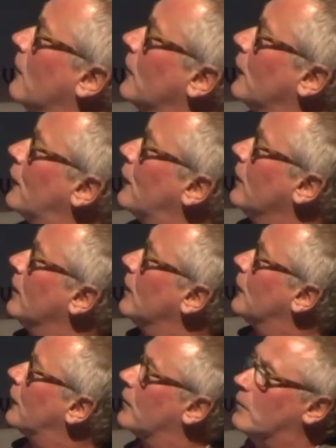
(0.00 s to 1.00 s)
this
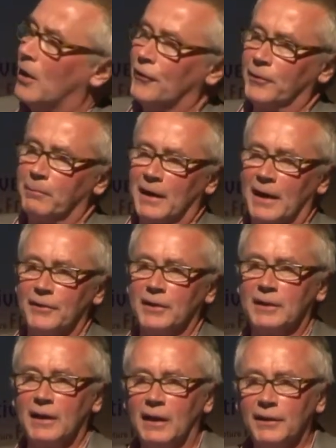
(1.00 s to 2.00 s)
is the master plan
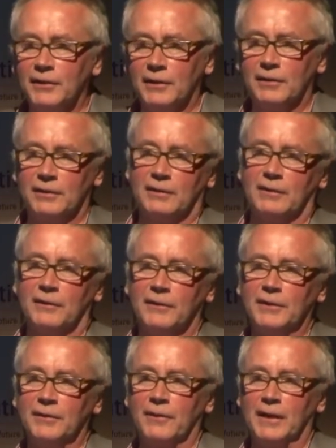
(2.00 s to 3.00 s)
that guided
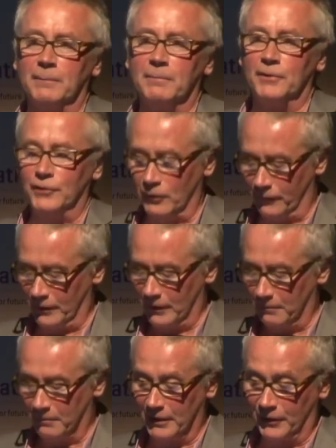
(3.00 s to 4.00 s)
the development of the
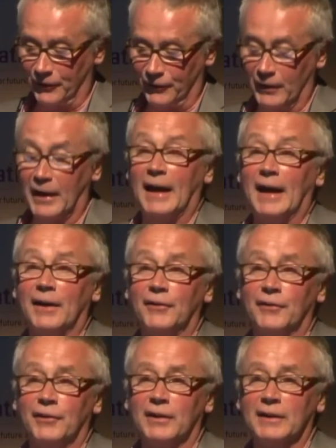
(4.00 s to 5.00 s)
Olympics
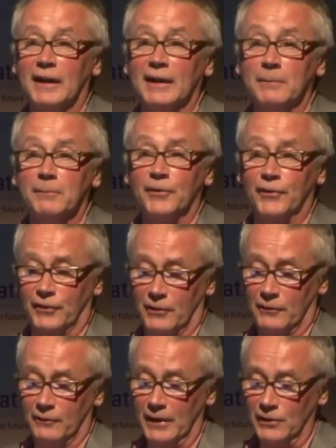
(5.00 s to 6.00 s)
as a games
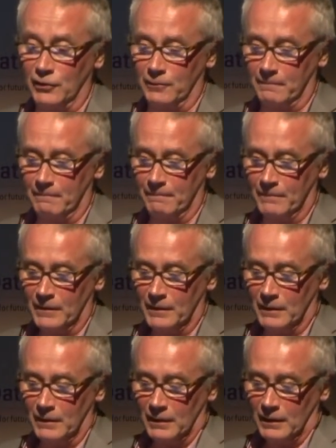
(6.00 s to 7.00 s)
venue.
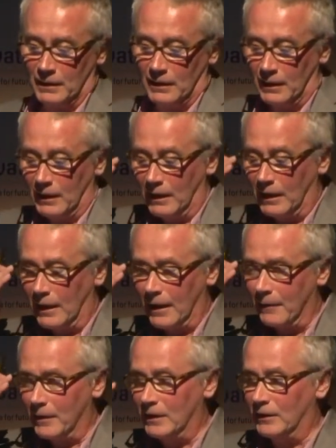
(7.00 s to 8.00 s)

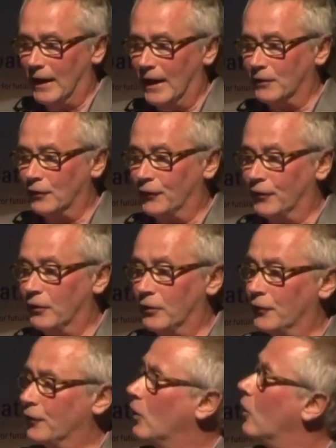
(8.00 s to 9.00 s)
It had a
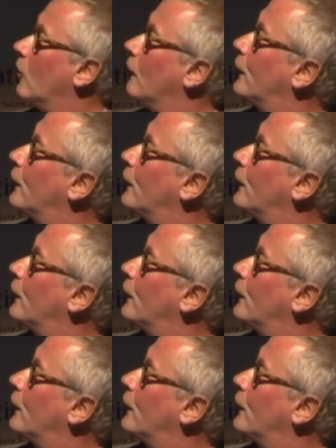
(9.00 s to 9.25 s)
series of